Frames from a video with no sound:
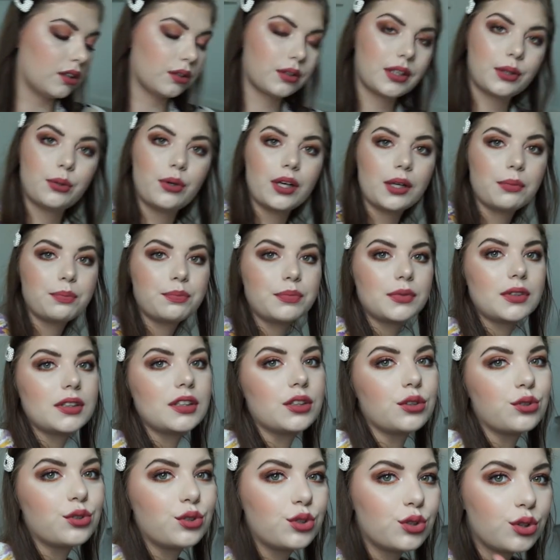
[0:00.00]
go grab
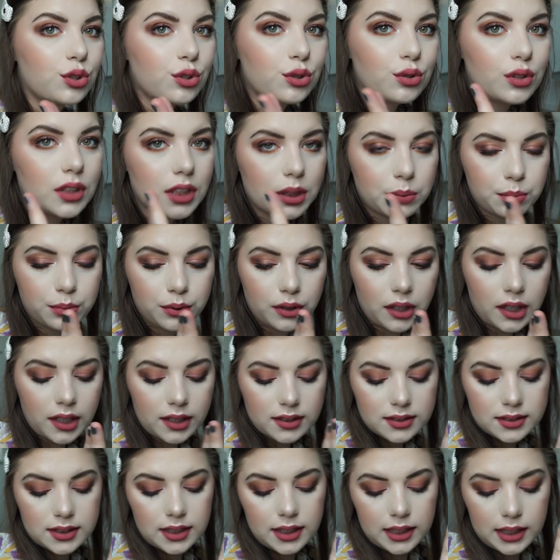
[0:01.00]
the two lip
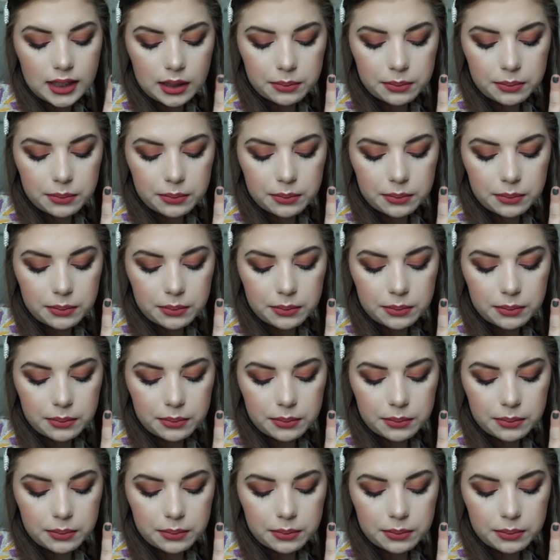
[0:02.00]
products that